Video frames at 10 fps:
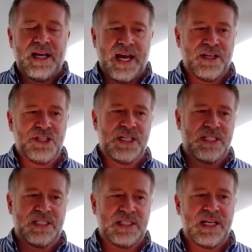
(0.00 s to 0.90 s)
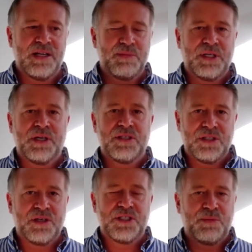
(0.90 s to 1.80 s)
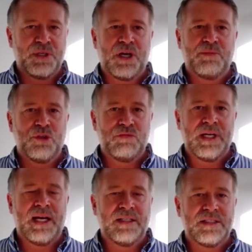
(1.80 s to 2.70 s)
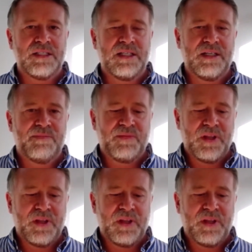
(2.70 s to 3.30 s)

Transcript: energetic state starts to become your reality.